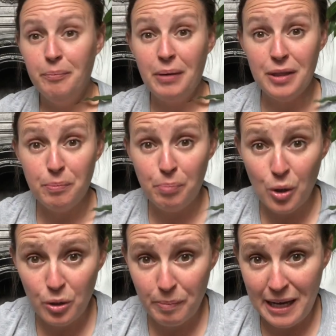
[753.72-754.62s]
But the
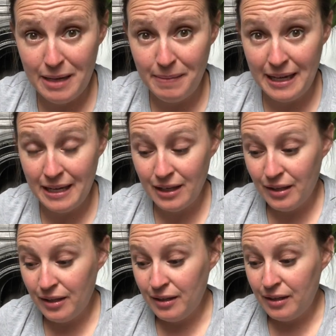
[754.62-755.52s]
bog baby
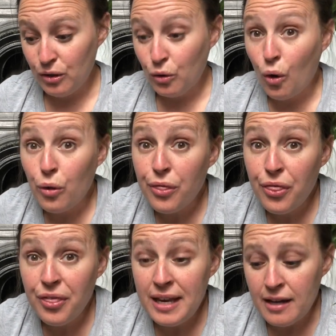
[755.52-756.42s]
got
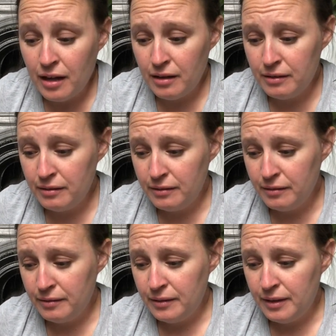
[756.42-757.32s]
thinner.
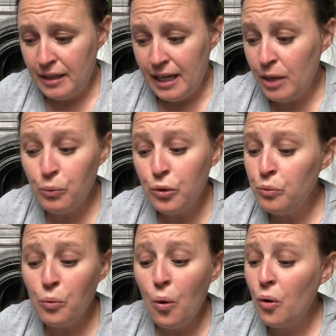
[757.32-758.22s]
He
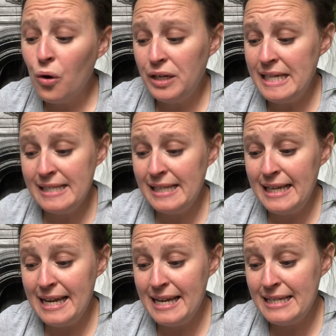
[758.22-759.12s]
wouldn't walk on his
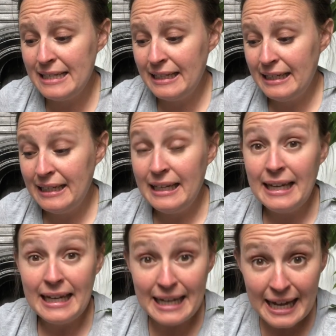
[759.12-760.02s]
lead.
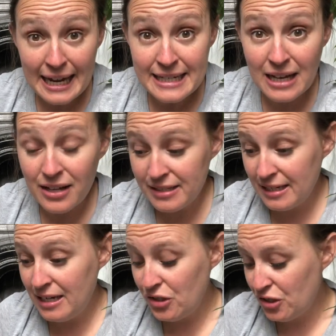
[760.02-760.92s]
He hid under
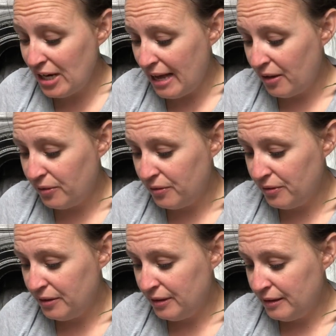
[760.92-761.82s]
his shell.
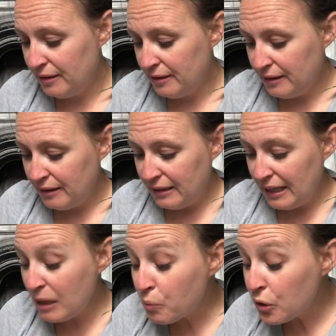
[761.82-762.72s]

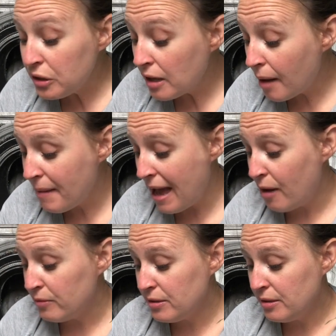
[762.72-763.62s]
He wouldn't come
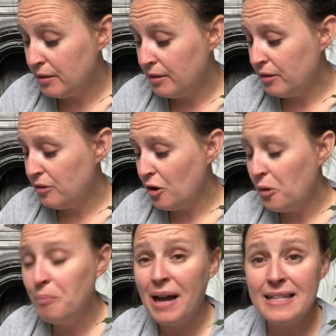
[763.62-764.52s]
out,
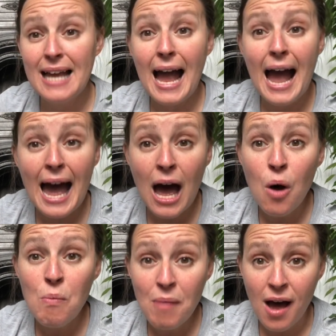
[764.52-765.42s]
no matter
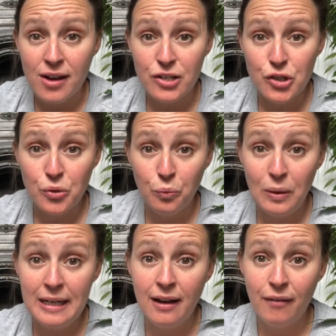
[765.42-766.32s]
how much
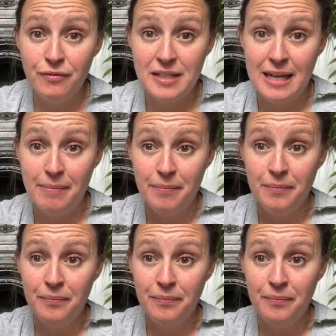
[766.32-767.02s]
we loved him.